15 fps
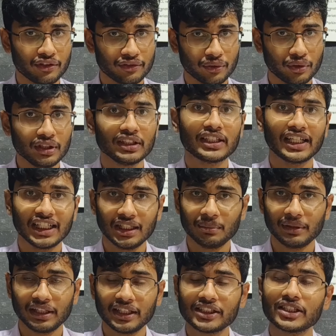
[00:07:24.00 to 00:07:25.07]
phone, 30
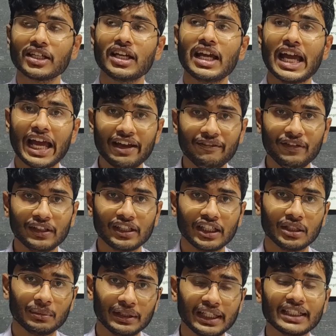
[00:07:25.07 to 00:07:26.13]
minutes. Every
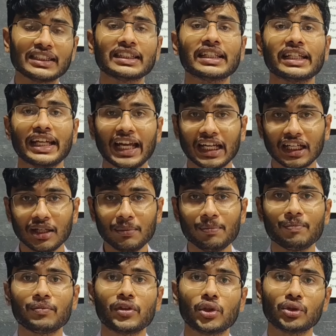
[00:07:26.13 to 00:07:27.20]
30 minutes, get
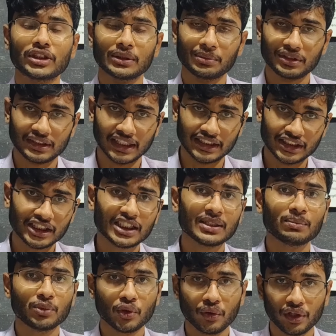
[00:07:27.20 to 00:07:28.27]
up, do some
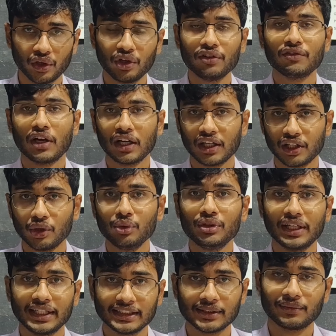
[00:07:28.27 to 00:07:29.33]
stretches, move around, walk around,
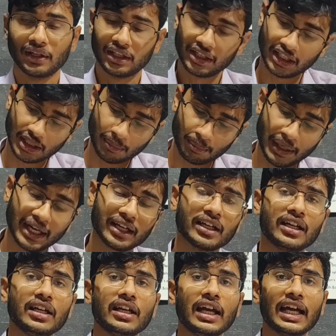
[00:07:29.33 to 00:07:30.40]
drink some water, come
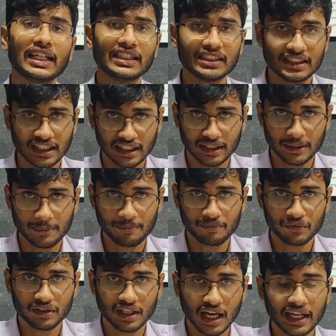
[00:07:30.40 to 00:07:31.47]
back and sit.
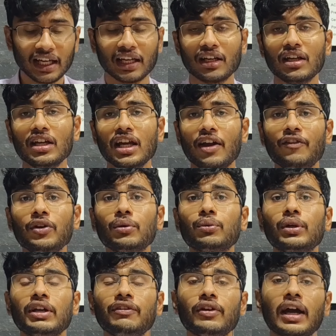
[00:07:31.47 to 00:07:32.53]
Again, if
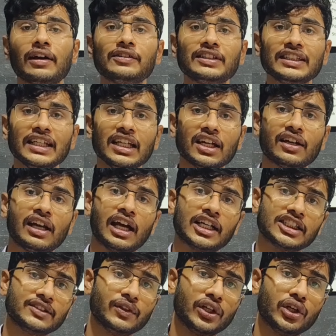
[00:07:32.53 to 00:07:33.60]
you have seen our
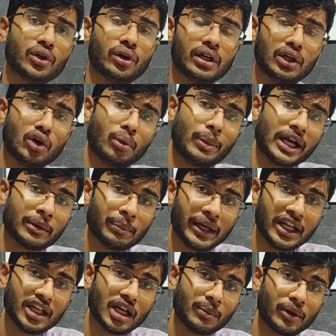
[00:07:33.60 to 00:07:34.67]
last video on low back
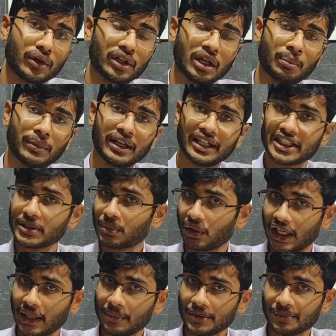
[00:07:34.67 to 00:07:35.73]
pain about lumbar disc
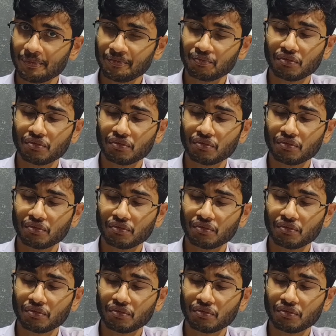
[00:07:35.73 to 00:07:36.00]
prolapse,